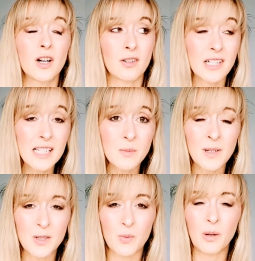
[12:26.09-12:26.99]

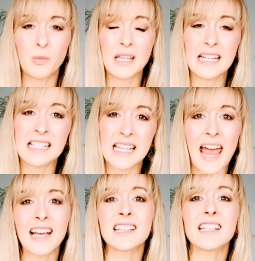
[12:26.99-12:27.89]
Christmas will be
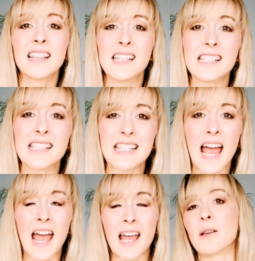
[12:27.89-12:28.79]
exactly the
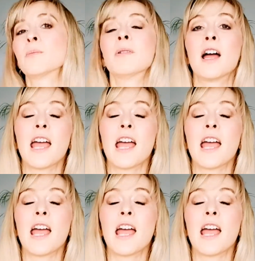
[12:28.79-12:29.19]
same